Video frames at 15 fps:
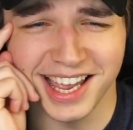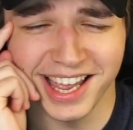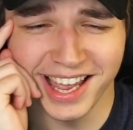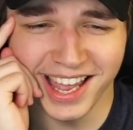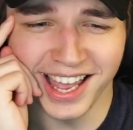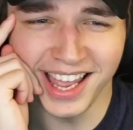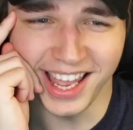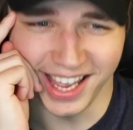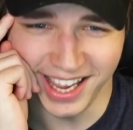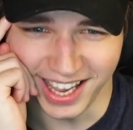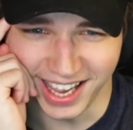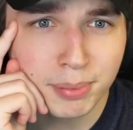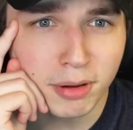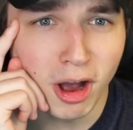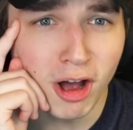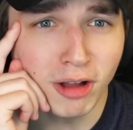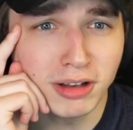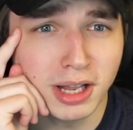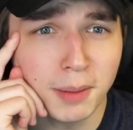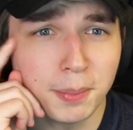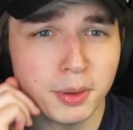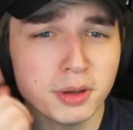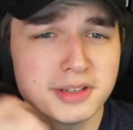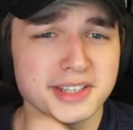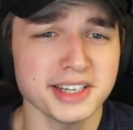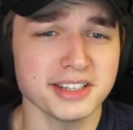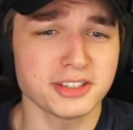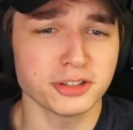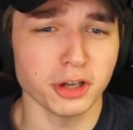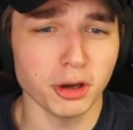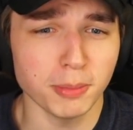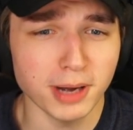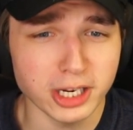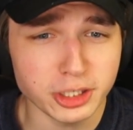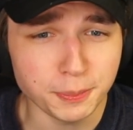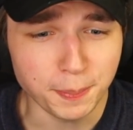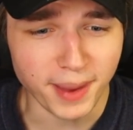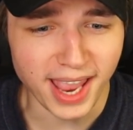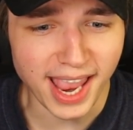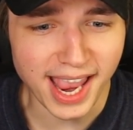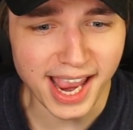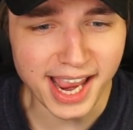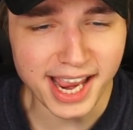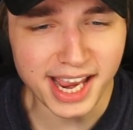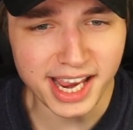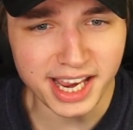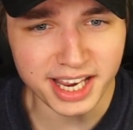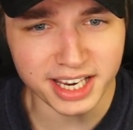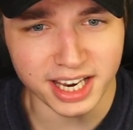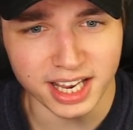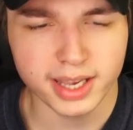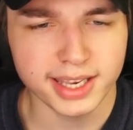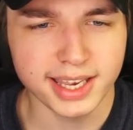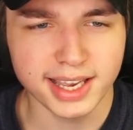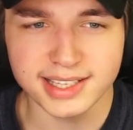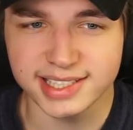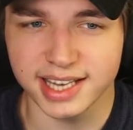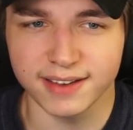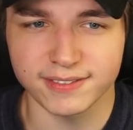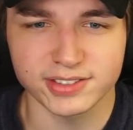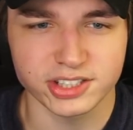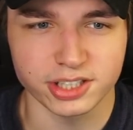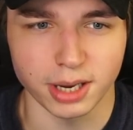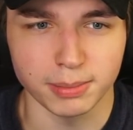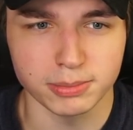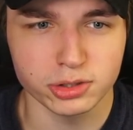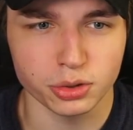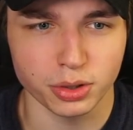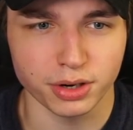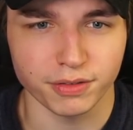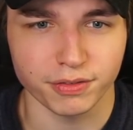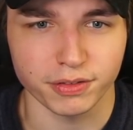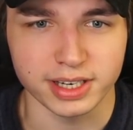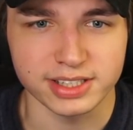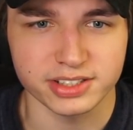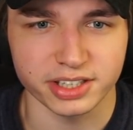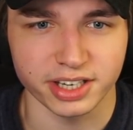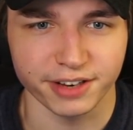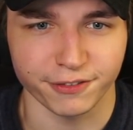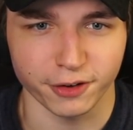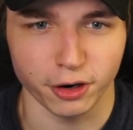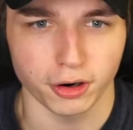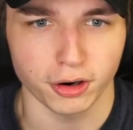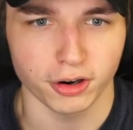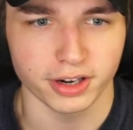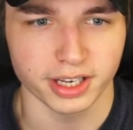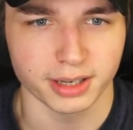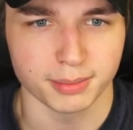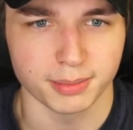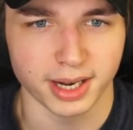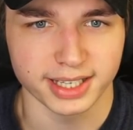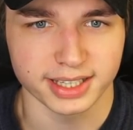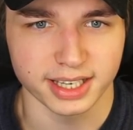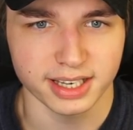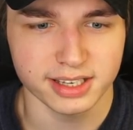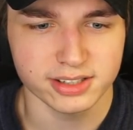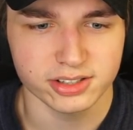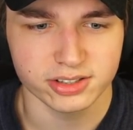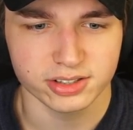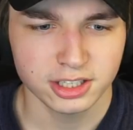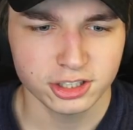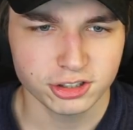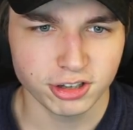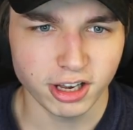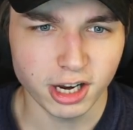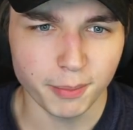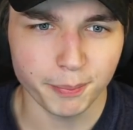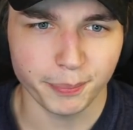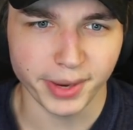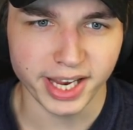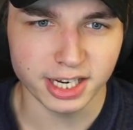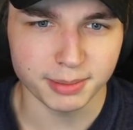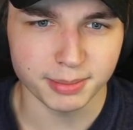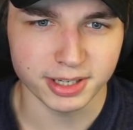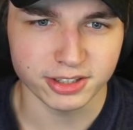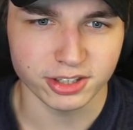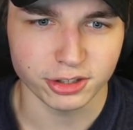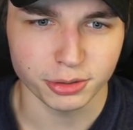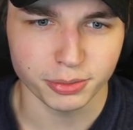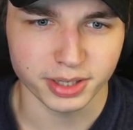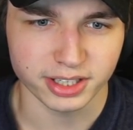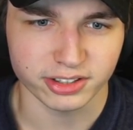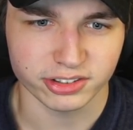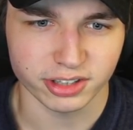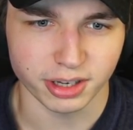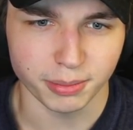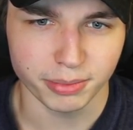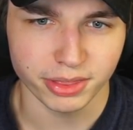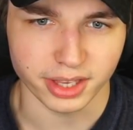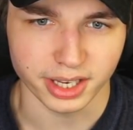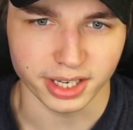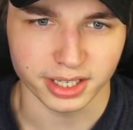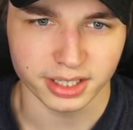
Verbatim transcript: bro, Laboon's in so much pain. He has to have some sort of reasoning for hurting him like this. He's trying to bait him into doing something.